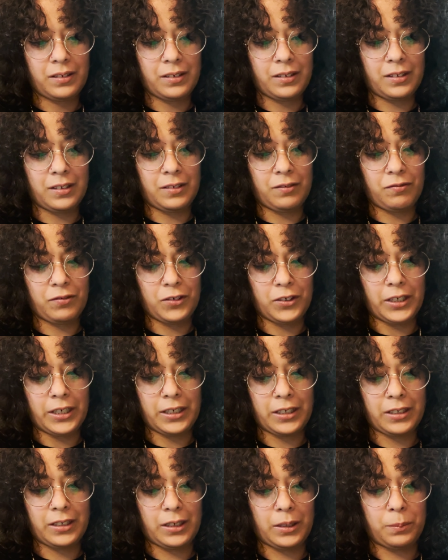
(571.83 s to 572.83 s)
and for
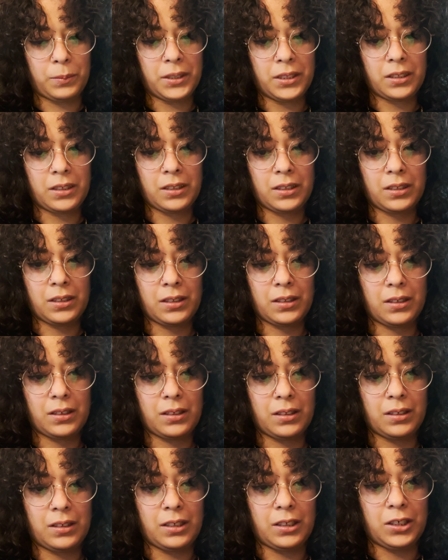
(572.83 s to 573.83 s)
economics,
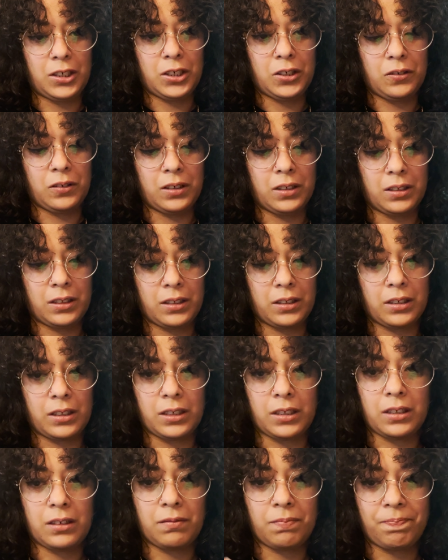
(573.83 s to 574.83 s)
he showed us
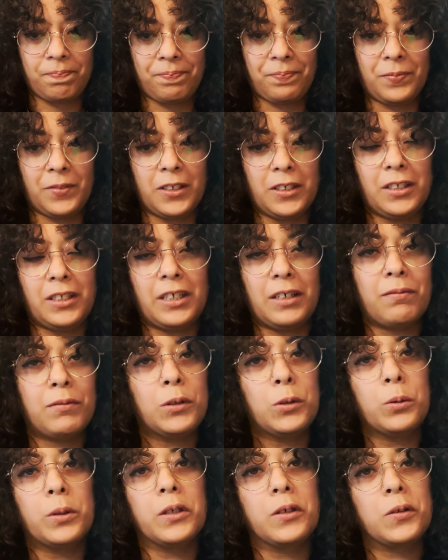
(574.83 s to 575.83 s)
like The
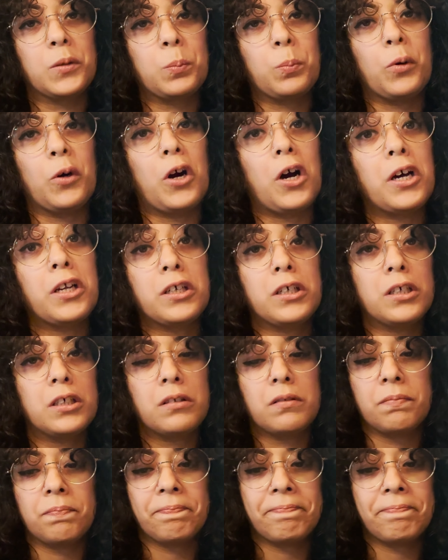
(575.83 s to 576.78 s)
Devil Wears Prada.